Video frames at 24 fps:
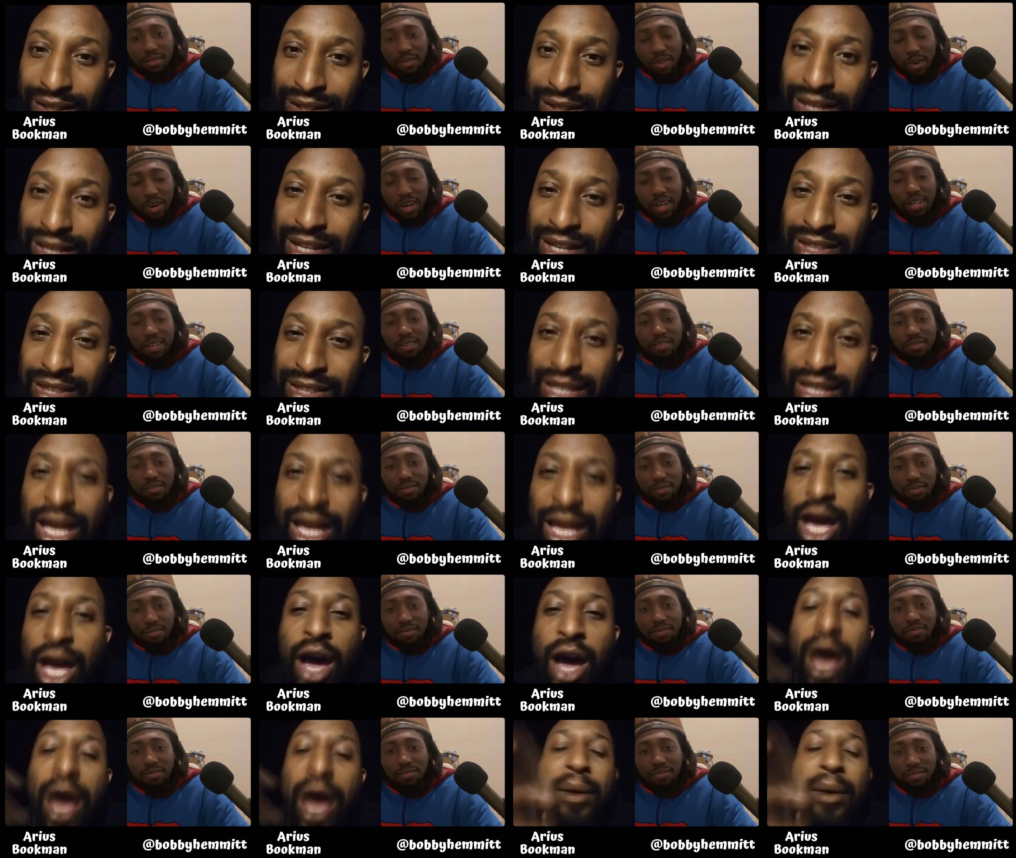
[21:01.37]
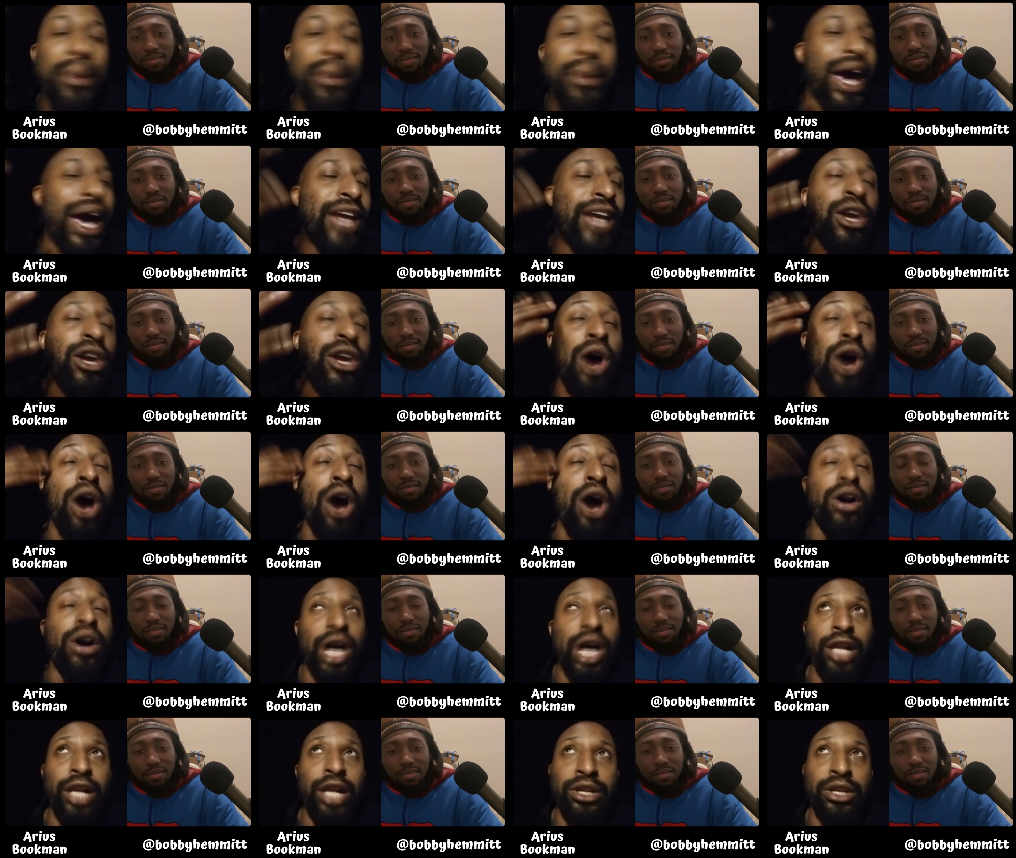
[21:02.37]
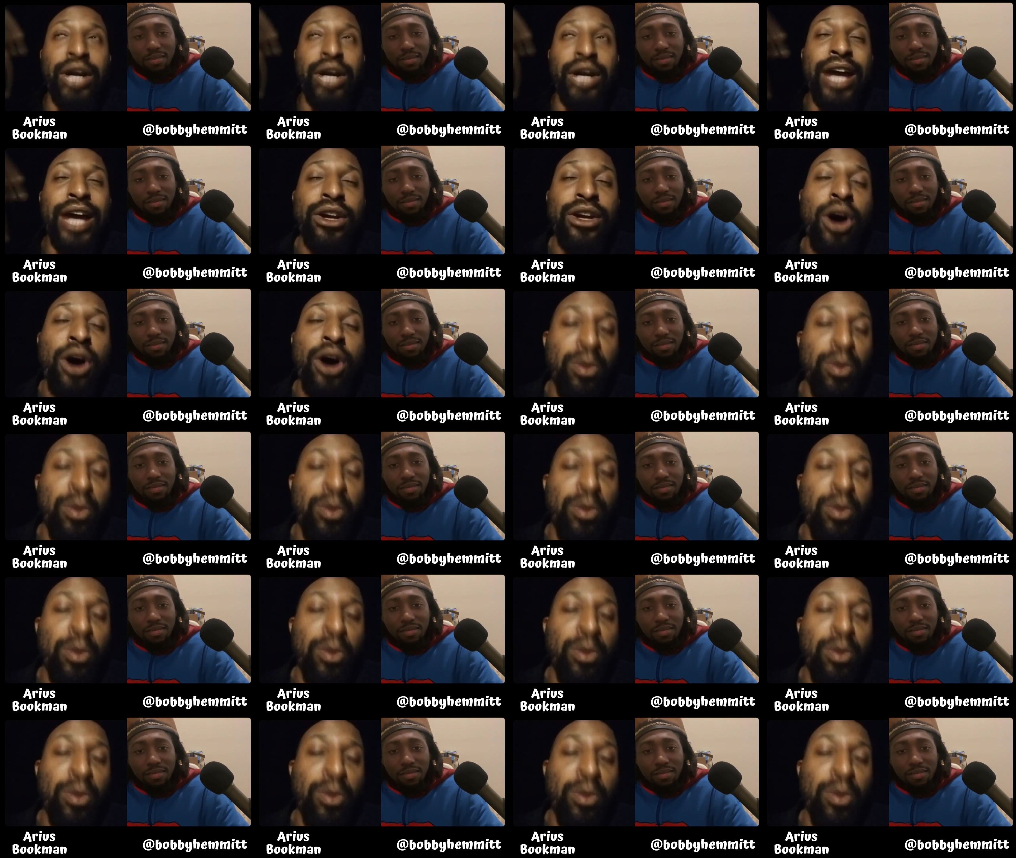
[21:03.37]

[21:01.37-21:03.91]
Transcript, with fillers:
Speaker 1: Right. And I, I, mean, I know all color. I know